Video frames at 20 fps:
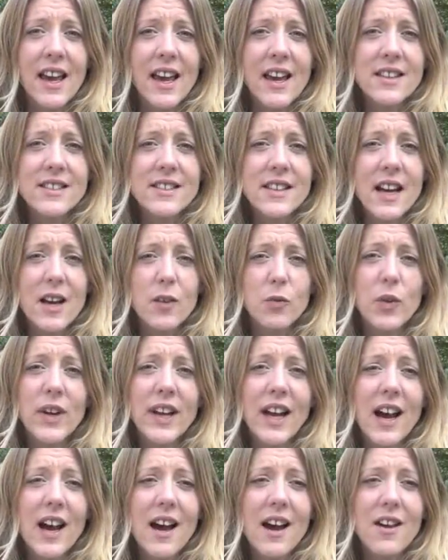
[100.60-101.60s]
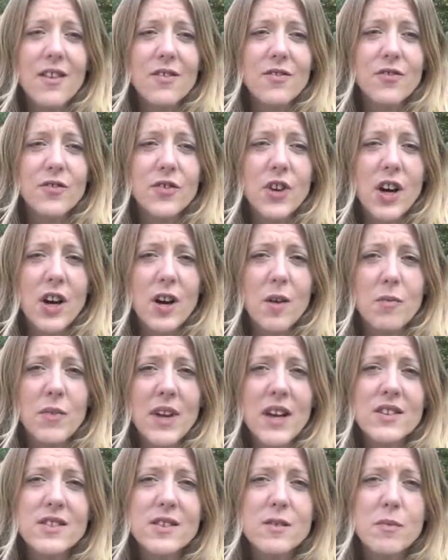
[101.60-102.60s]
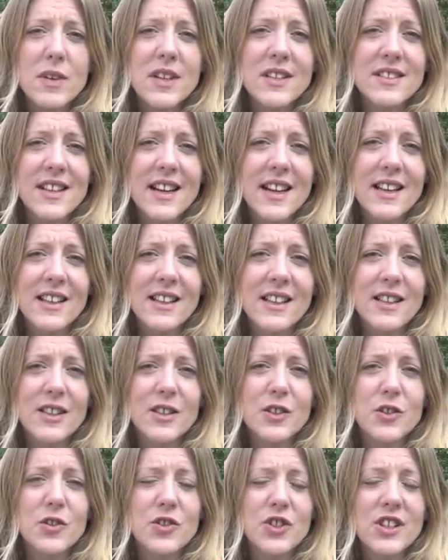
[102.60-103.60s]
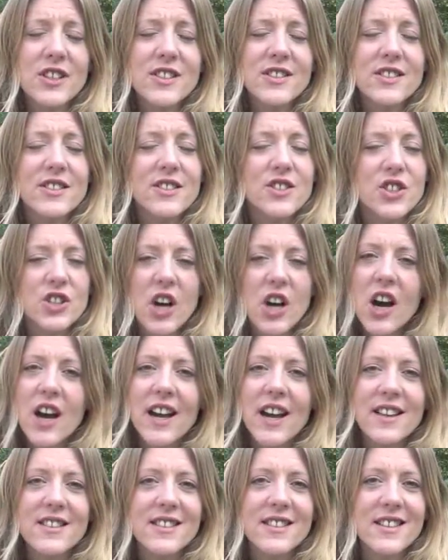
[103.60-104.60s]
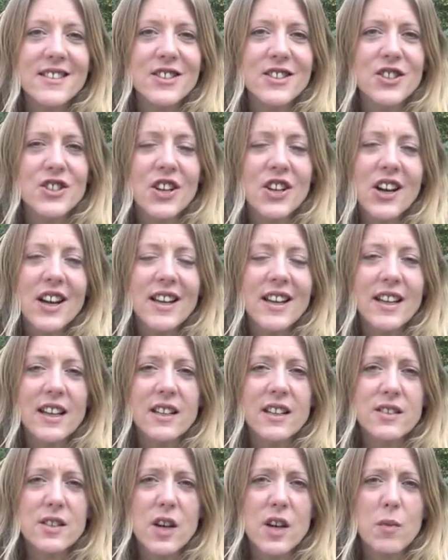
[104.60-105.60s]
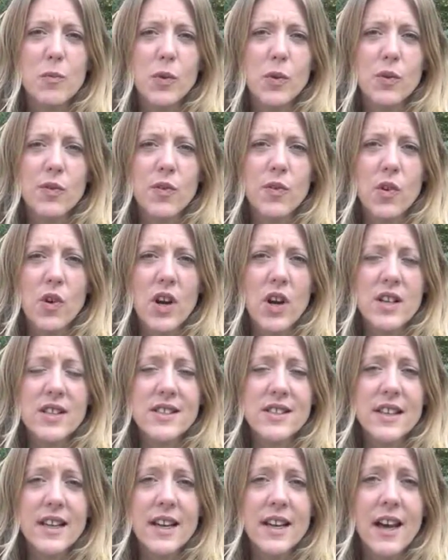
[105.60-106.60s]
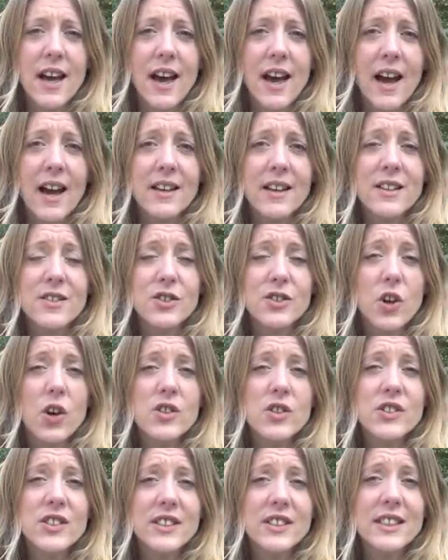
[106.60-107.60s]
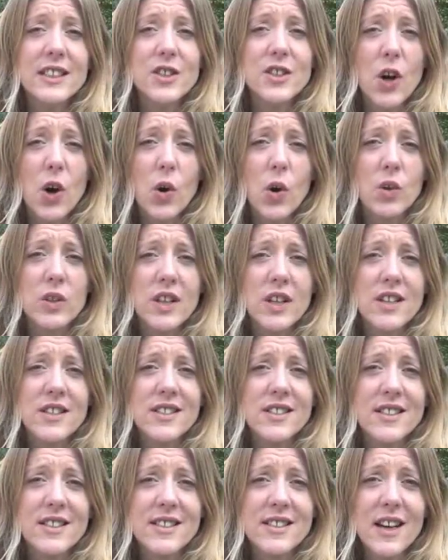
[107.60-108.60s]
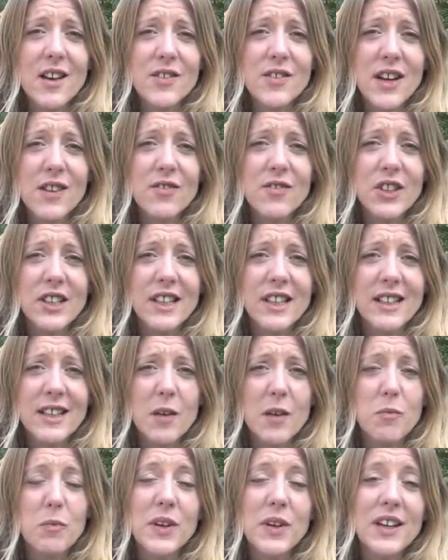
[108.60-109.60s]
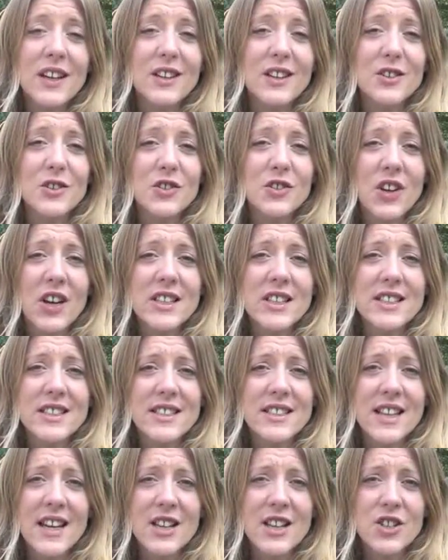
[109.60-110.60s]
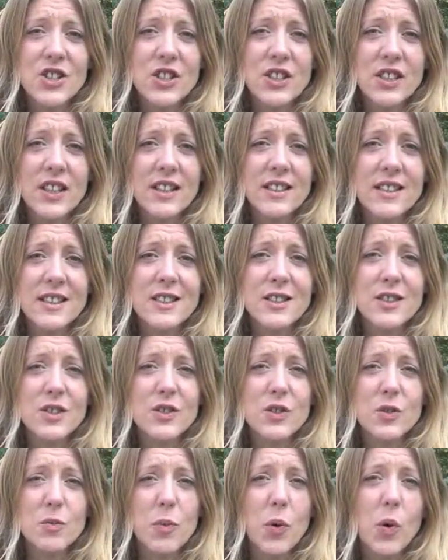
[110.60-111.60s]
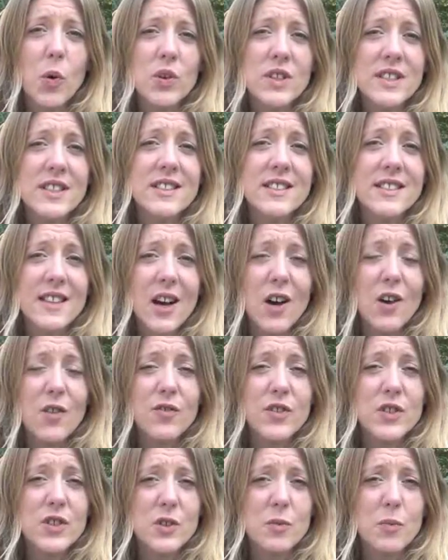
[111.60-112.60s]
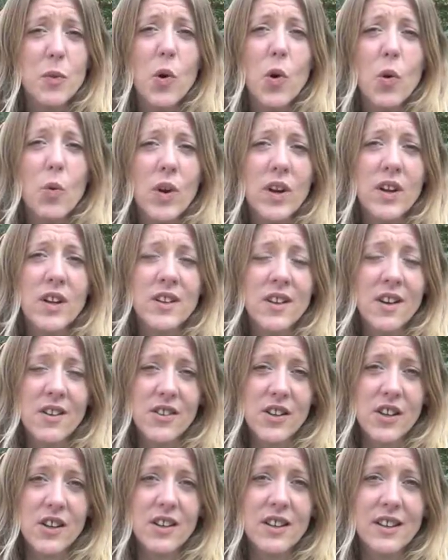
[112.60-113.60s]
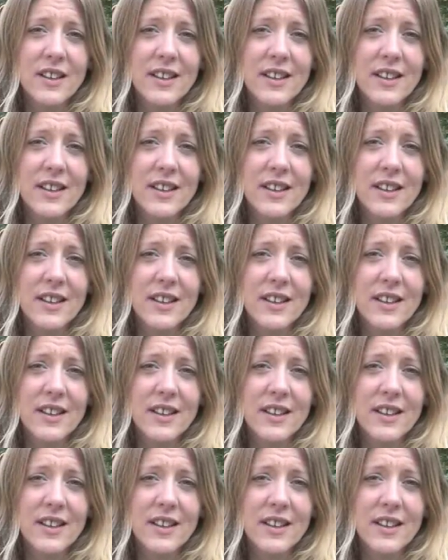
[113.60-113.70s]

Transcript: is that we have Nelson Mandela, who just shines as a shining example for us and has constantly told us that South Africa can be a united nation and needs to support itself and support one another.